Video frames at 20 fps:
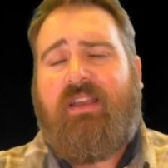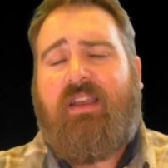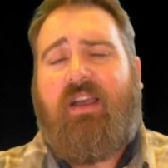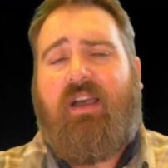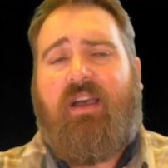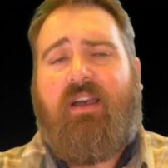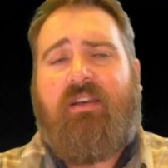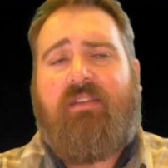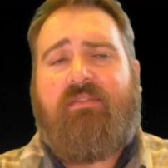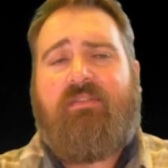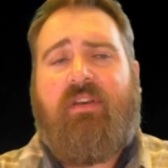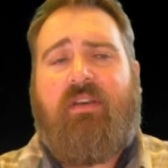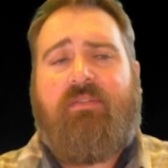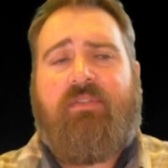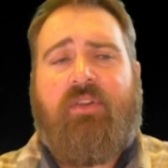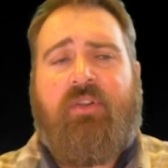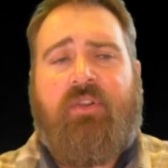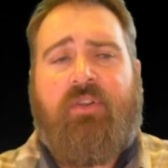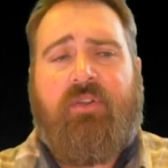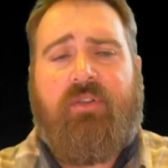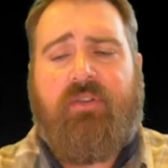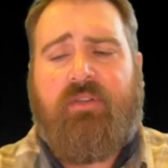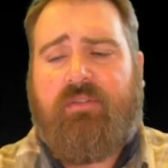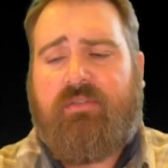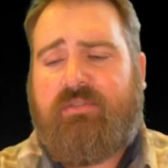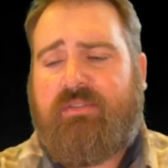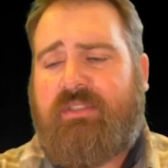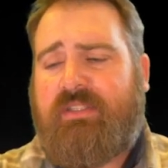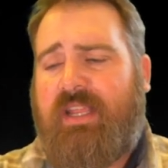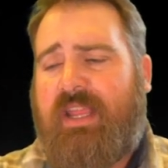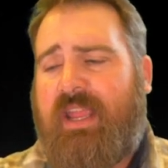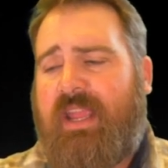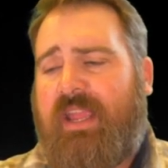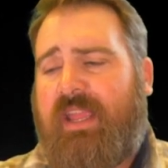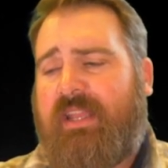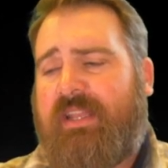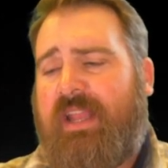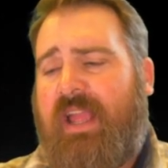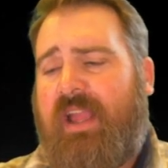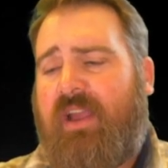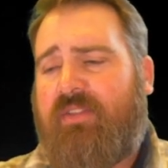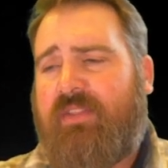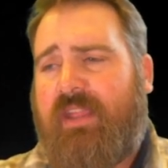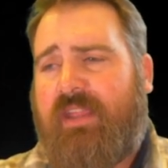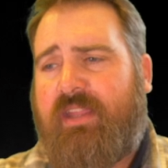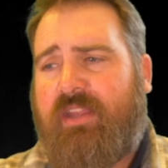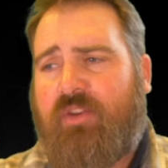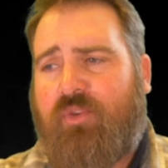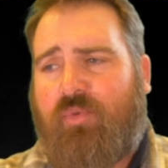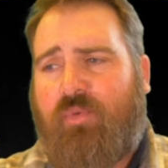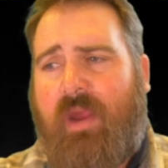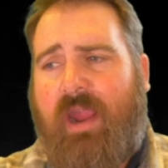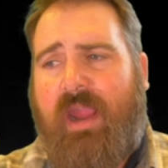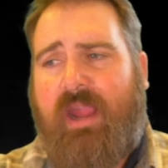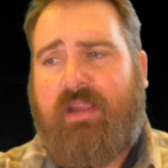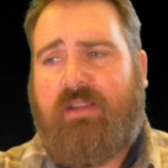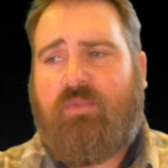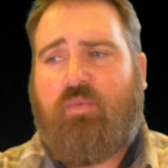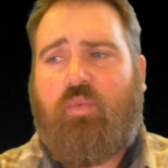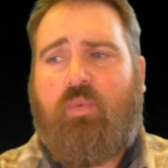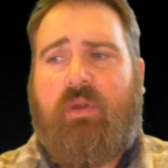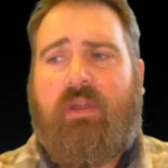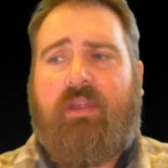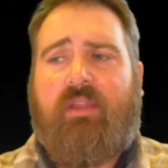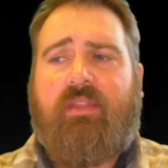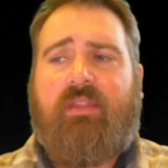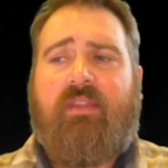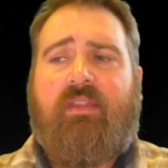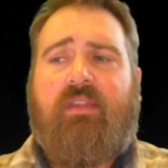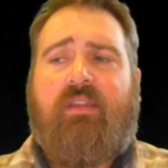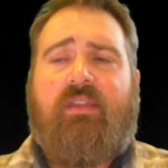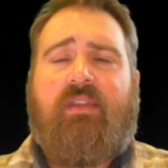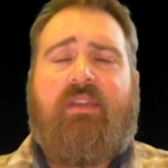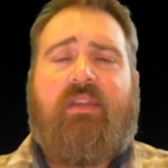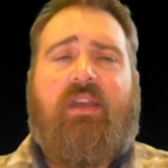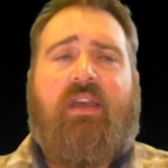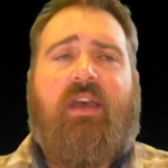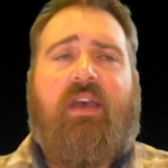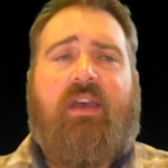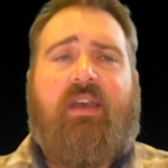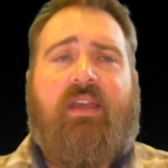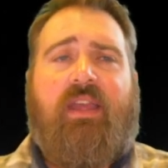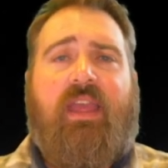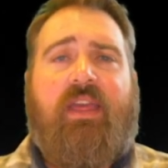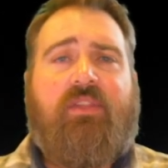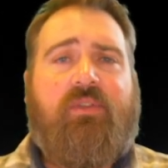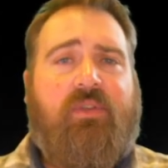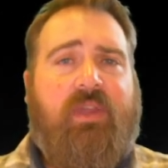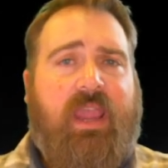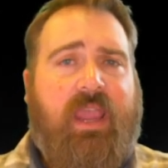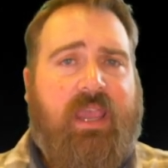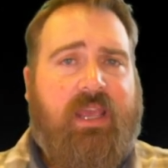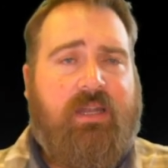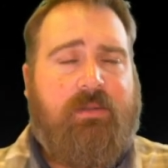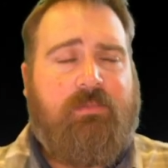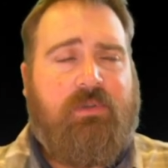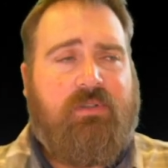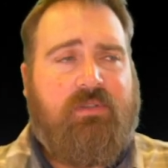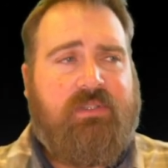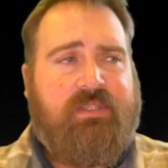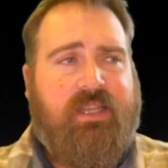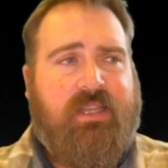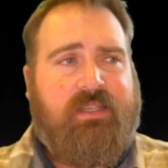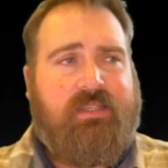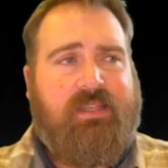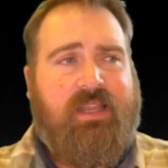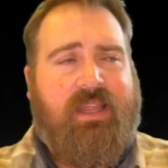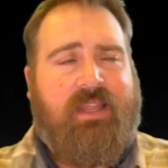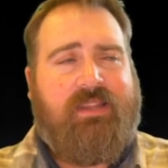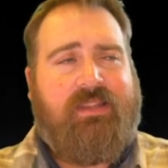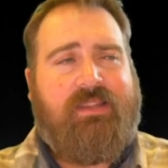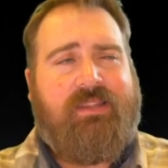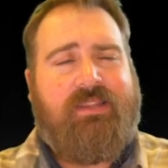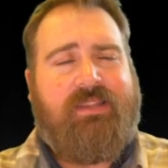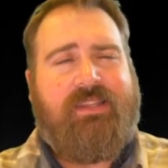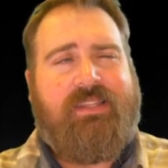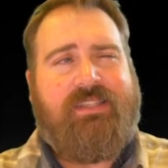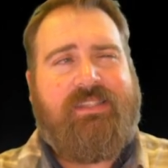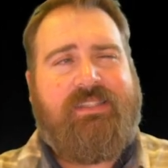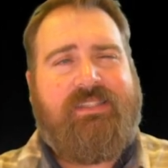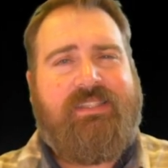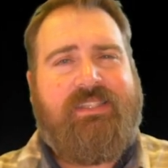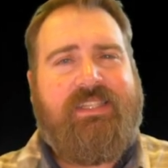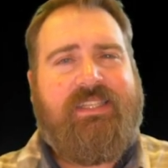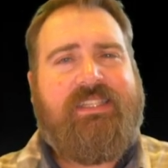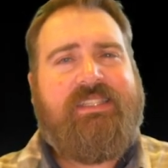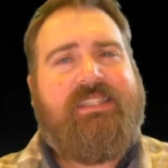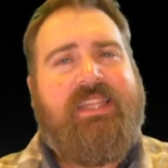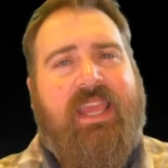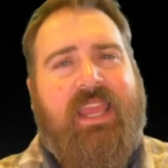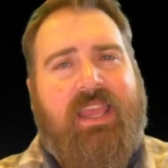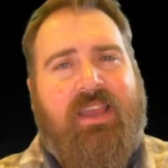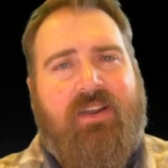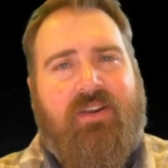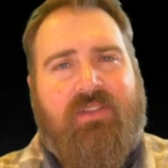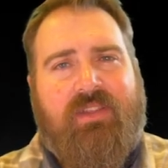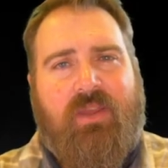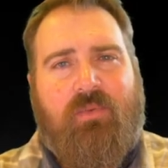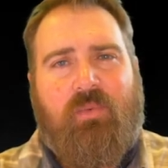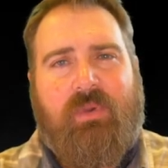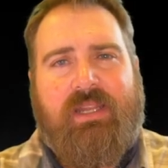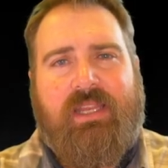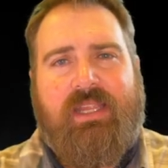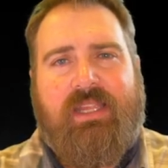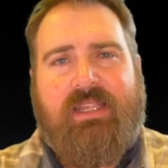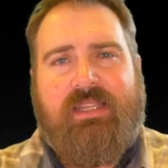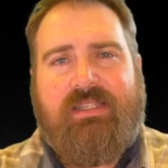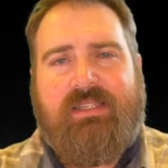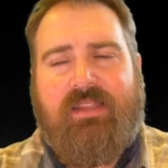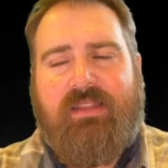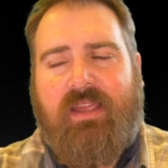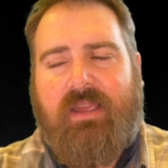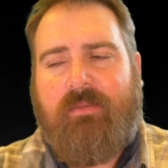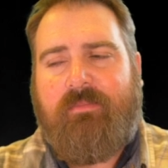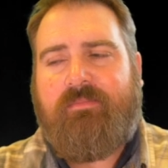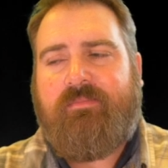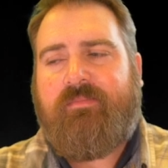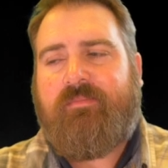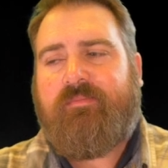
of herds and how they interact with other animals, and the detail that went into them,